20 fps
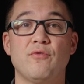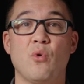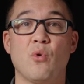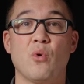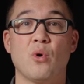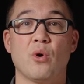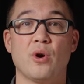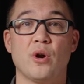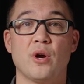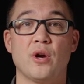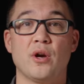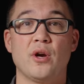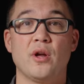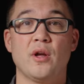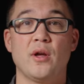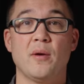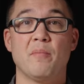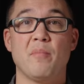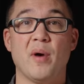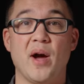for
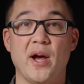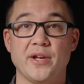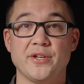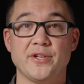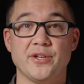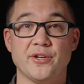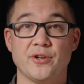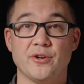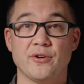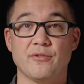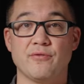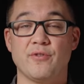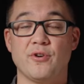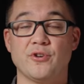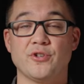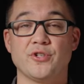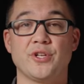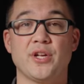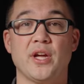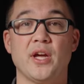buying your
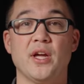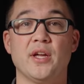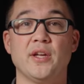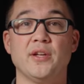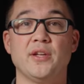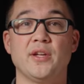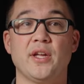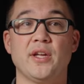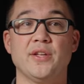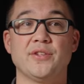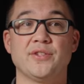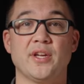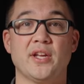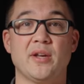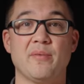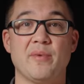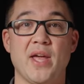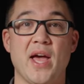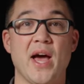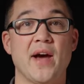first gun is going
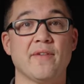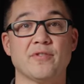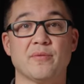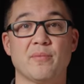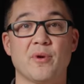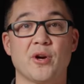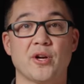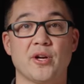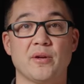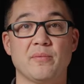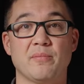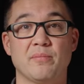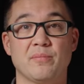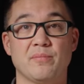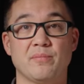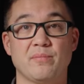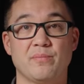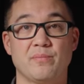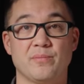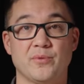to be
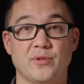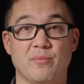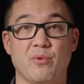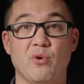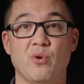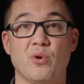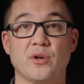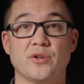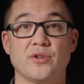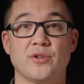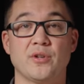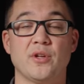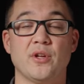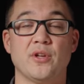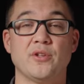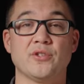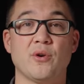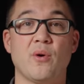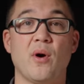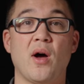aftermarket support.
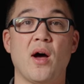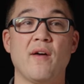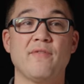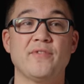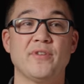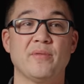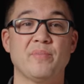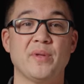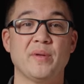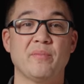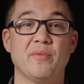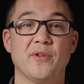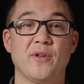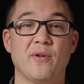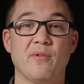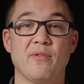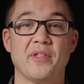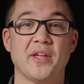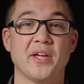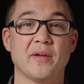So often people
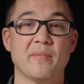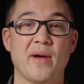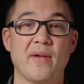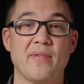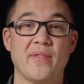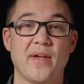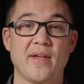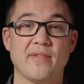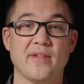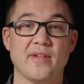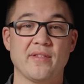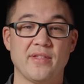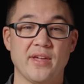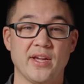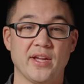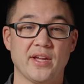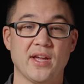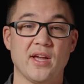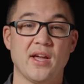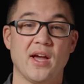don't think about that. They
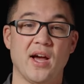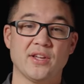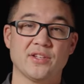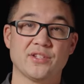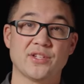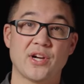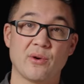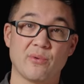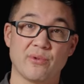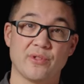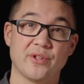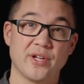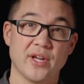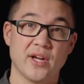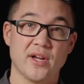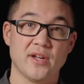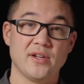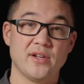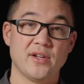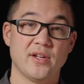think, I start with a
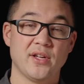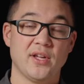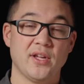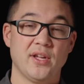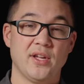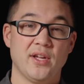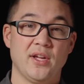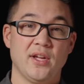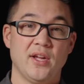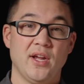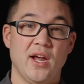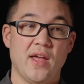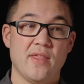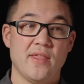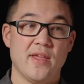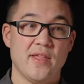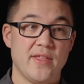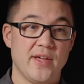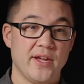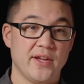gun,
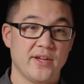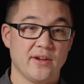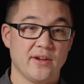and then they